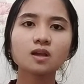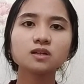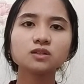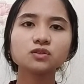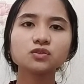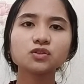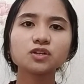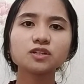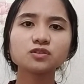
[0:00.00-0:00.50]

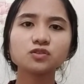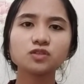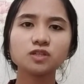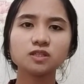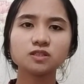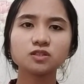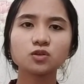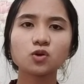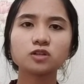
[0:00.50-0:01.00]

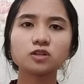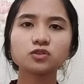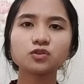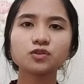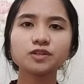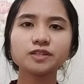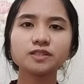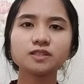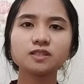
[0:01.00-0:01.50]
13th
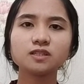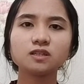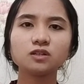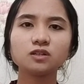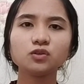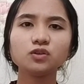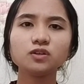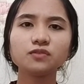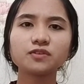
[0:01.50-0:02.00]
century, the
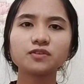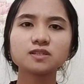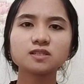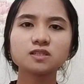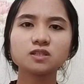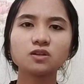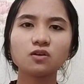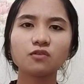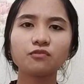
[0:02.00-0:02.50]

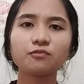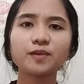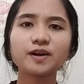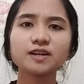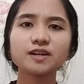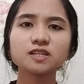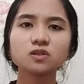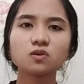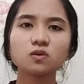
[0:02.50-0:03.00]
University of
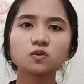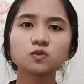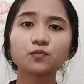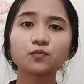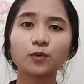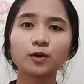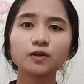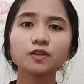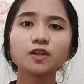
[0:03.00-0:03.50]
Paris,
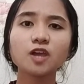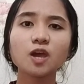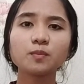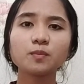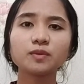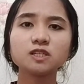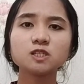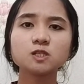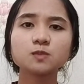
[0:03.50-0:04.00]
Oxford,
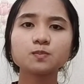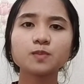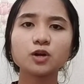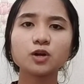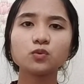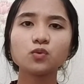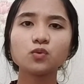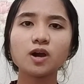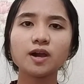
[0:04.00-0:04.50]
Cambridge,
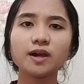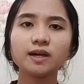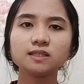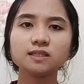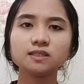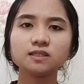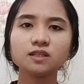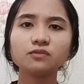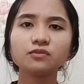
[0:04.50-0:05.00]
Padua,
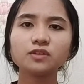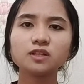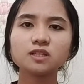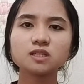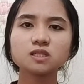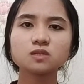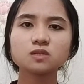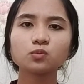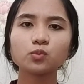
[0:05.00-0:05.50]
and
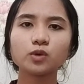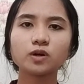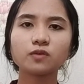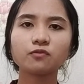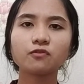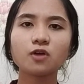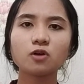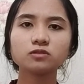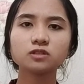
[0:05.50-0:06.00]
Nevers were
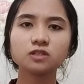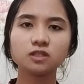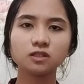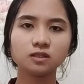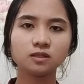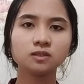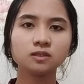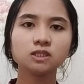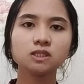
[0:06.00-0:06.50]

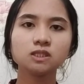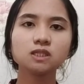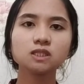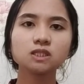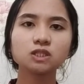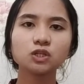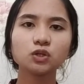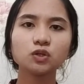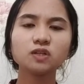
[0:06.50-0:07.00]
founded.
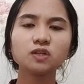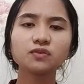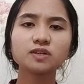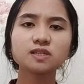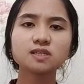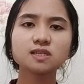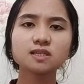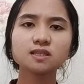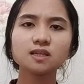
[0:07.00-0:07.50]
The
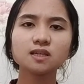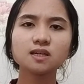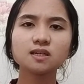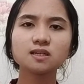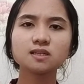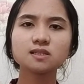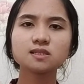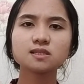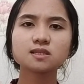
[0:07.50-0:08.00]
university
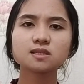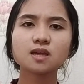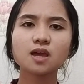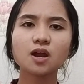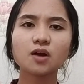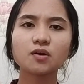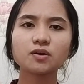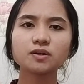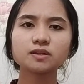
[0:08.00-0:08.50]

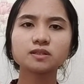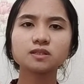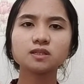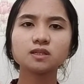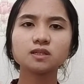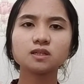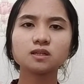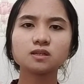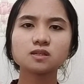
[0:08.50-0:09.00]
scared
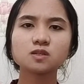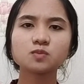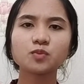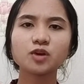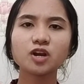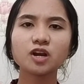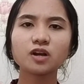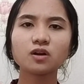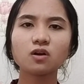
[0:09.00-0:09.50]
the
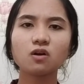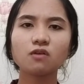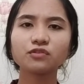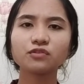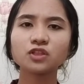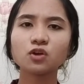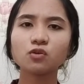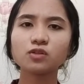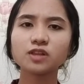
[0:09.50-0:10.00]
spirit of
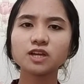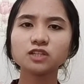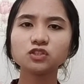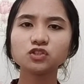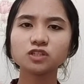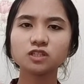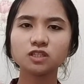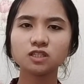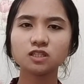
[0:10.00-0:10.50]

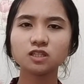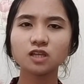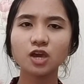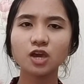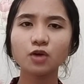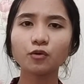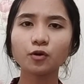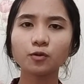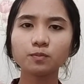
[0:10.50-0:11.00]
knowledge in
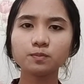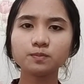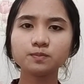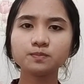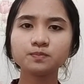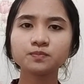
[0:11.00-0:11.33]
Europe.